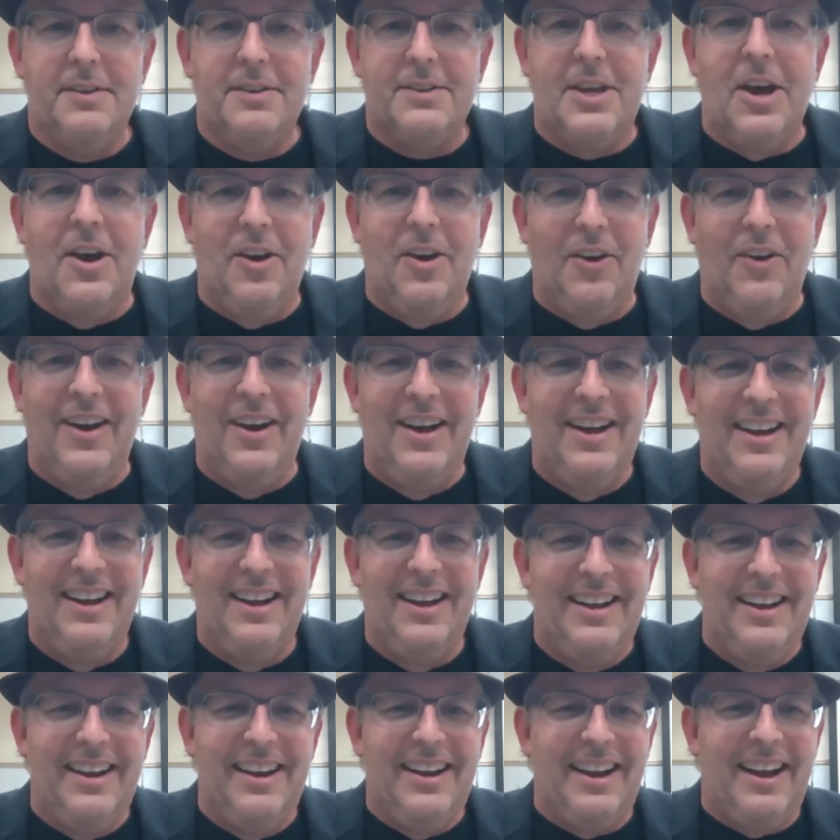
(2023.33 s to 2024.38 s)
So
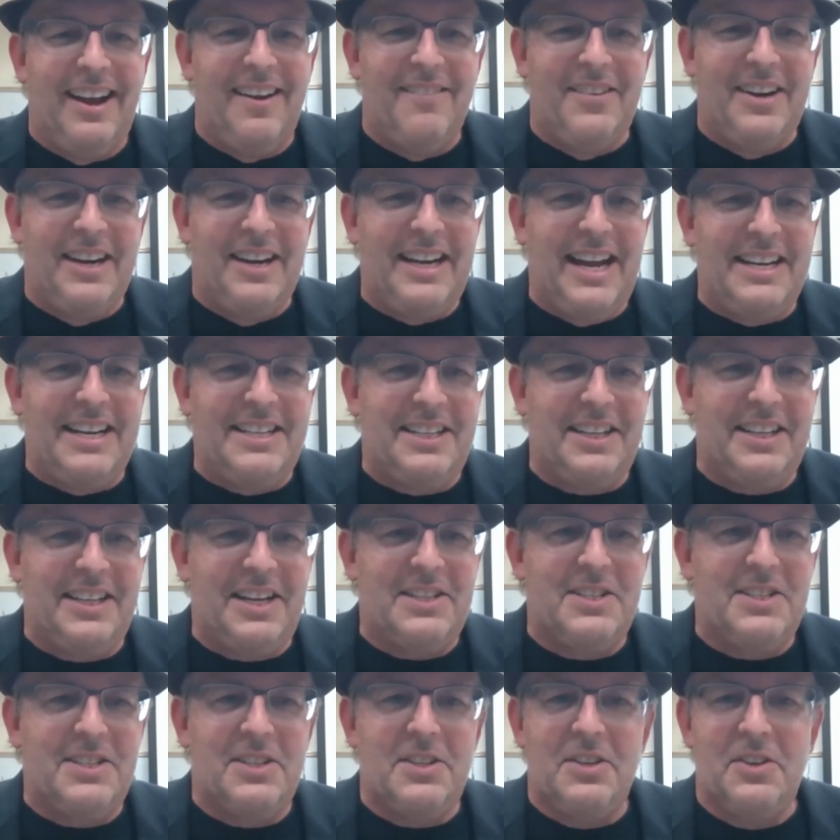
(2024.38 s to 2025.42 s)
I'm going to get to
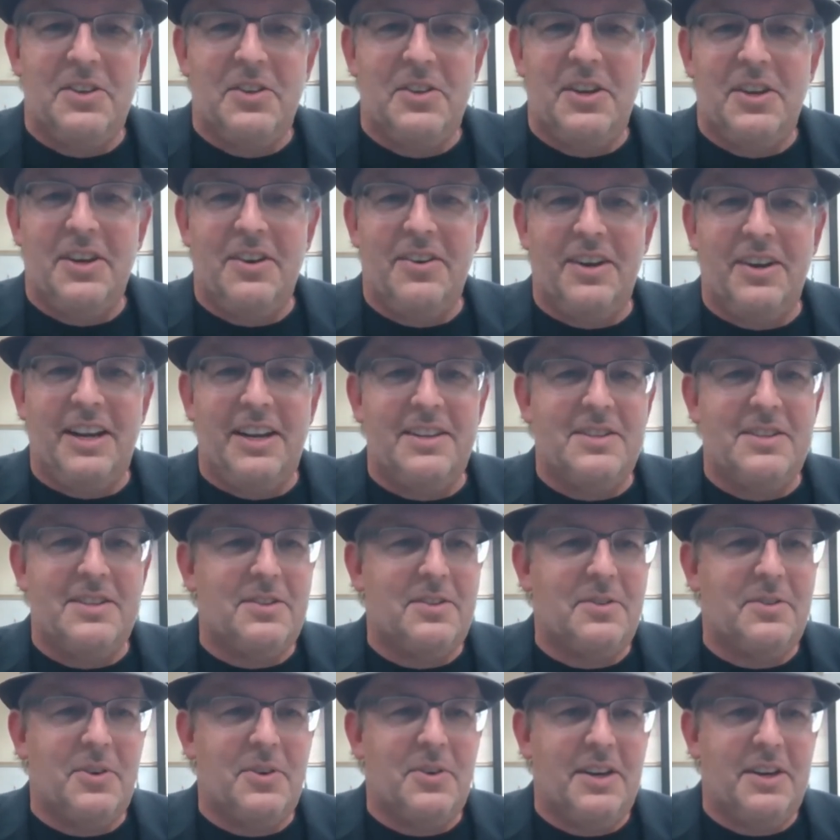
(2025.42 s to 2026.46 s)
this. Here it
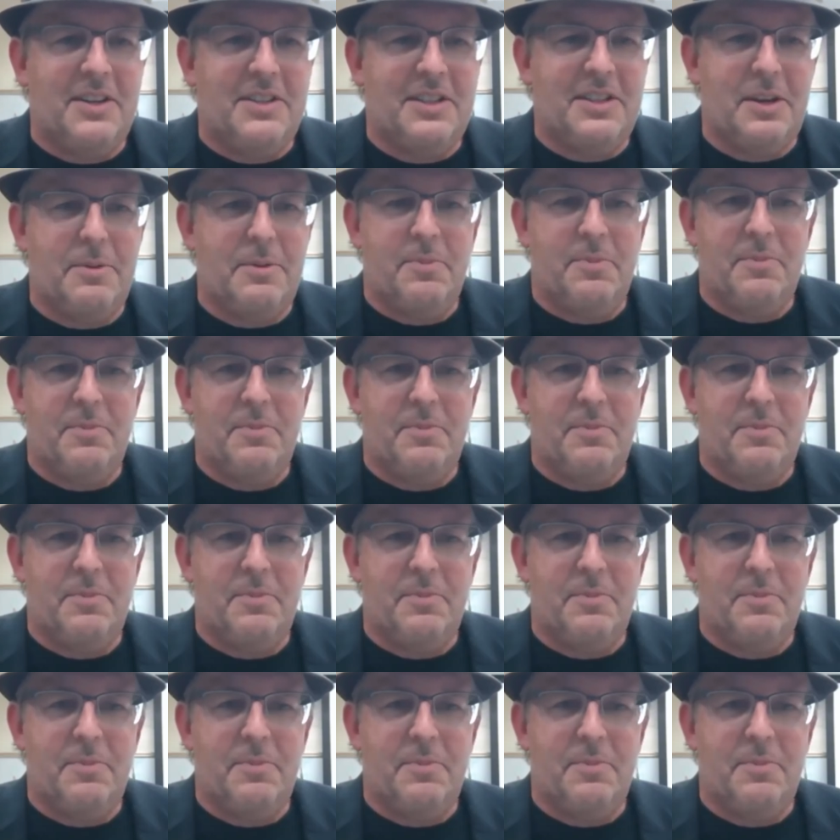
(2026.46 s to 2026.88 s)
is. Where is it?